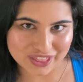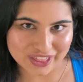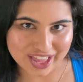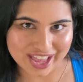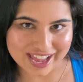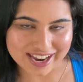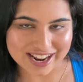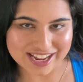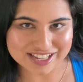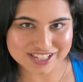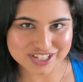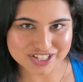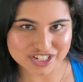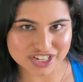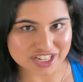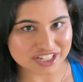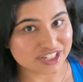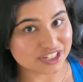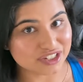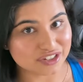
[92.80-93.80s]
that I
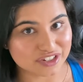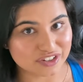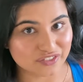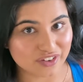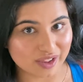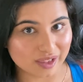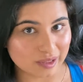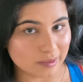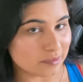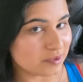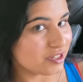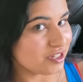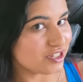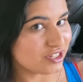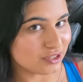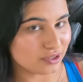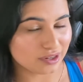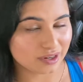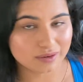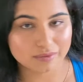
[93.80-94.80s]
suggest you develop
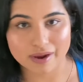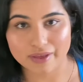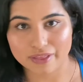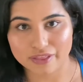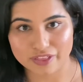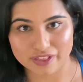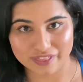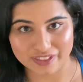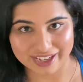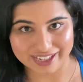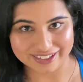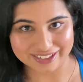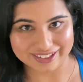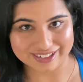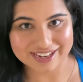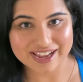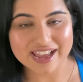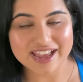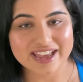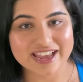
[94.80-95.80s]
sooner rather than
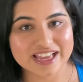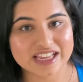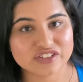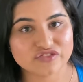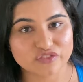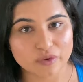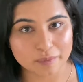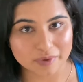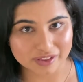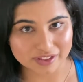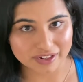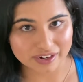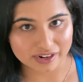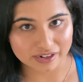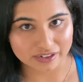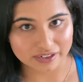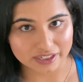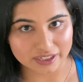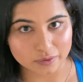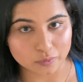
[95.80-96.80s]
later is
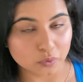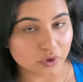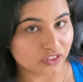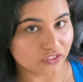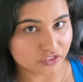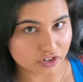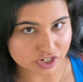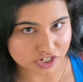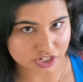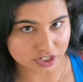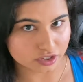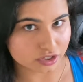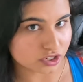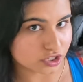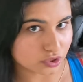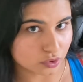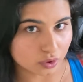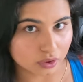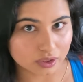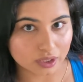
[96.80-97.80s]
familiarity with version
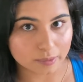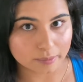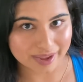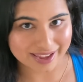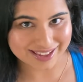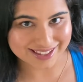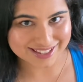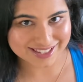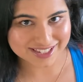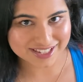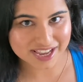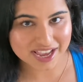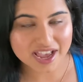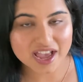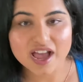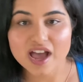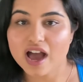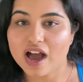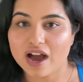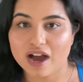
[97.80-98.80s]
control commands.
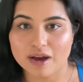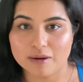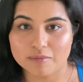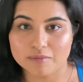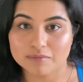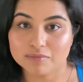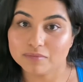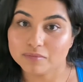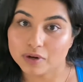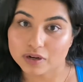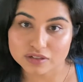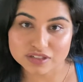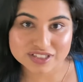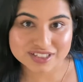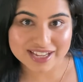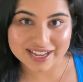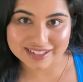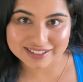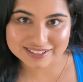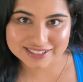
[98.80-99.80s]
Most
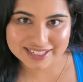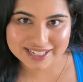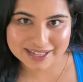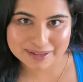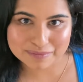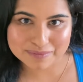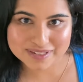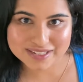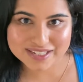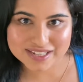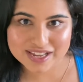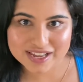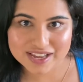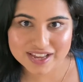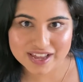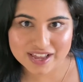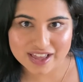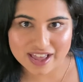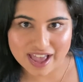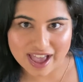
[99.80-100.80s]
tech teams
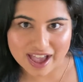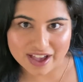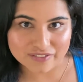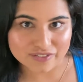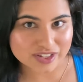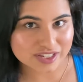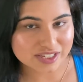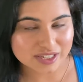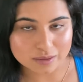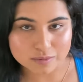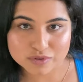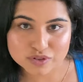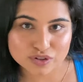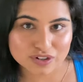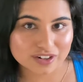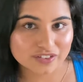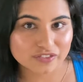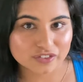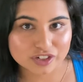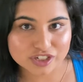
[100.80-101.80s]
have some
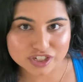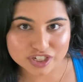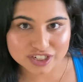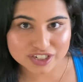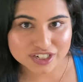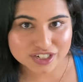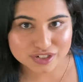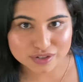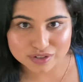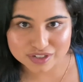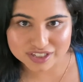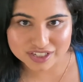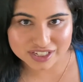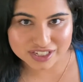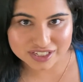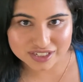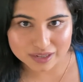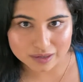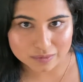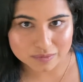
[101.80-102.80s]
sort of version control
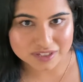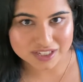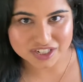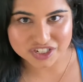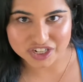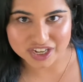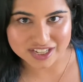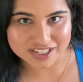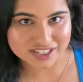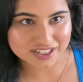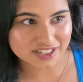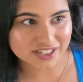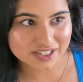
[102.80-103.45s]
system, such as